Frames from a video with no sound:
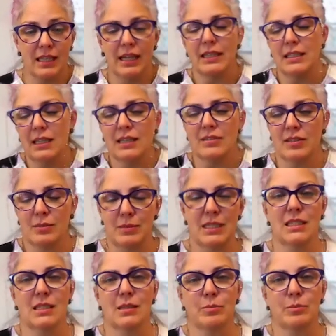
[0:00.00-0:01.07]
Yes, I'm
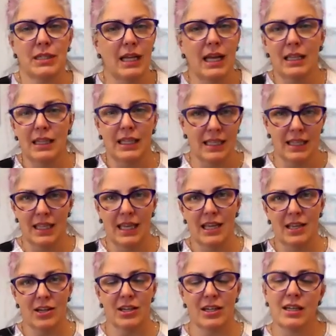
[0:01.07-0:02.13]
in it, but not like they
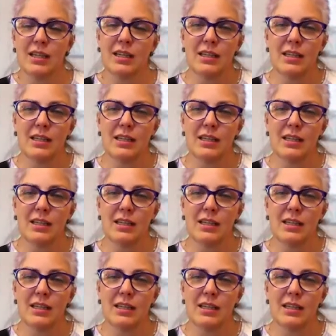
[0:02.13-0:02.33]
are.